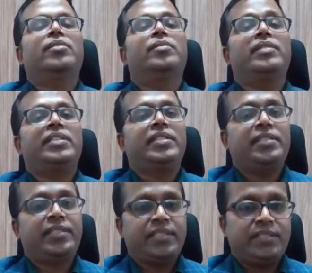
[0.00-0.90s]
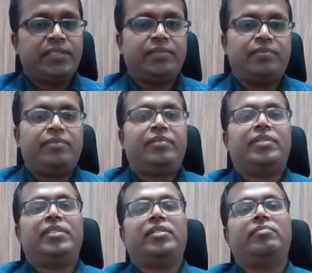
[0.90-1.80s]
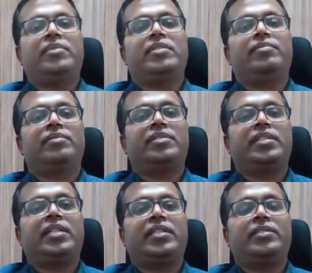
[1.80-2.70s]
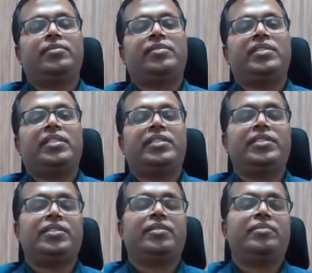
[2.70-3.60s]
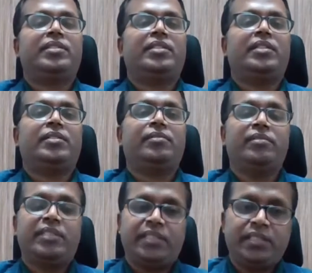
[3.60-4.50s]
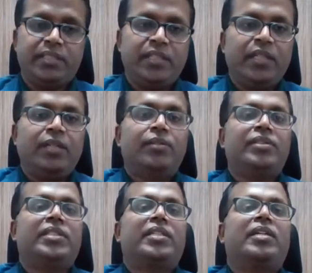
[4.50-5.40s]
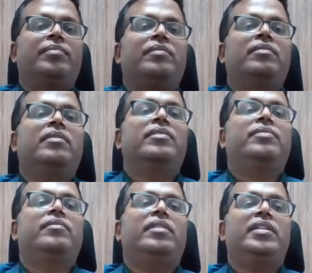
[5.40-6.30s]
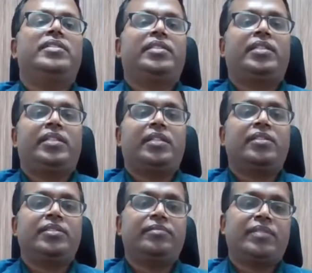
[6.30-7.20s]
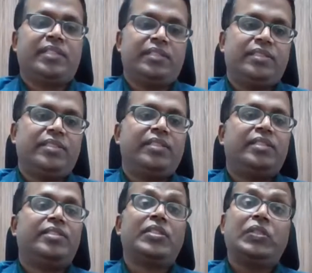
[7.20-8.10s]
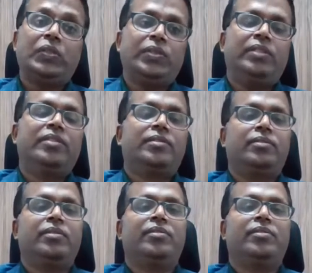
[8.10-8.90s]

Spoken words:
the ovarian reserve, the number of oocytes which are reserved in the ovary, which are capable of ovulation and causing pregnancy, is good. So the